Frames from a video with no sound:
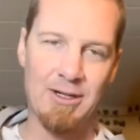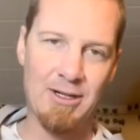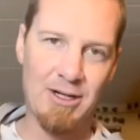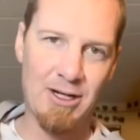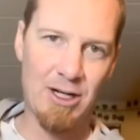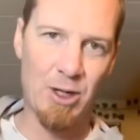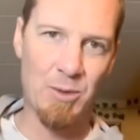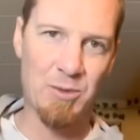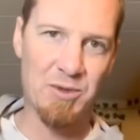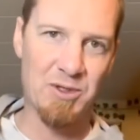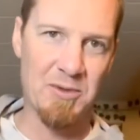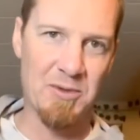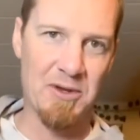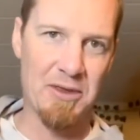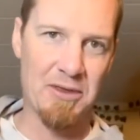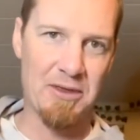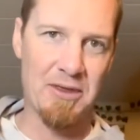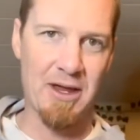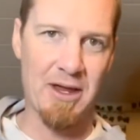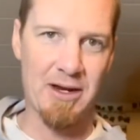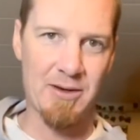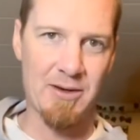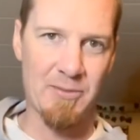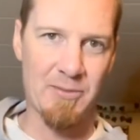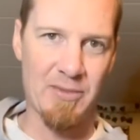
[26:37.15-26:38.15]
Helps me
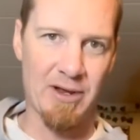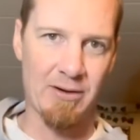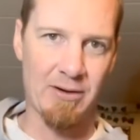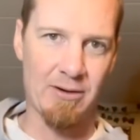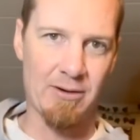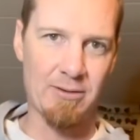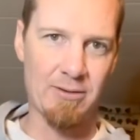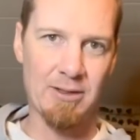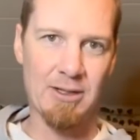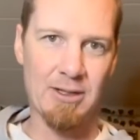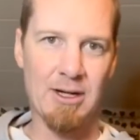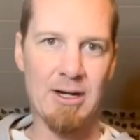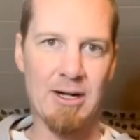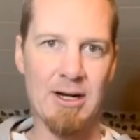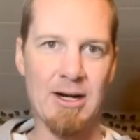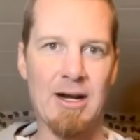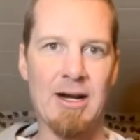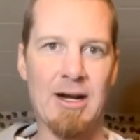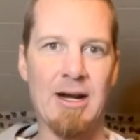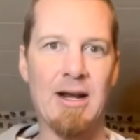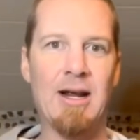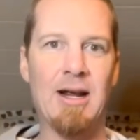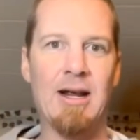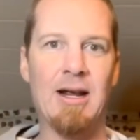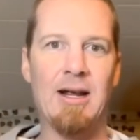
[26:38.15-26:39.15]
think better
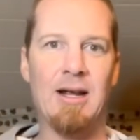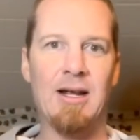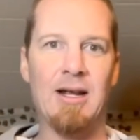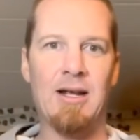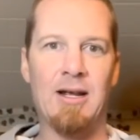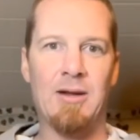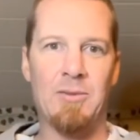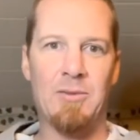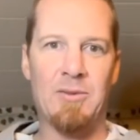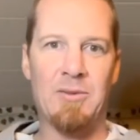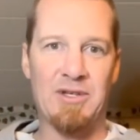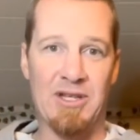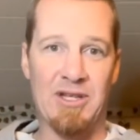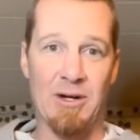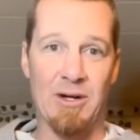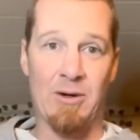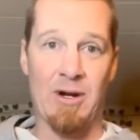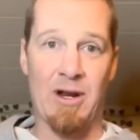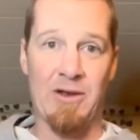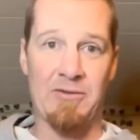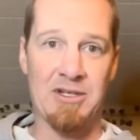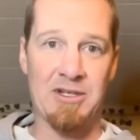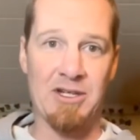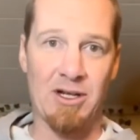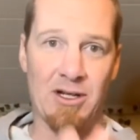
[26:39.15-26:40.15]
because I don't
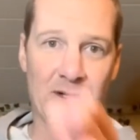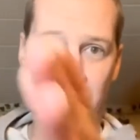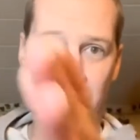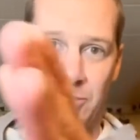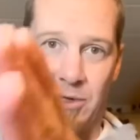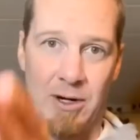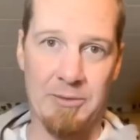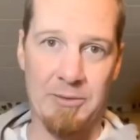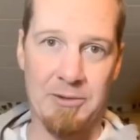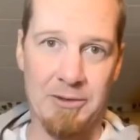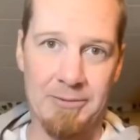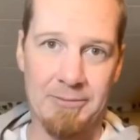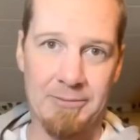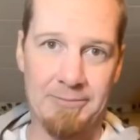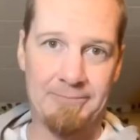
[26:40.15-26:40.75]
have a teleprompter.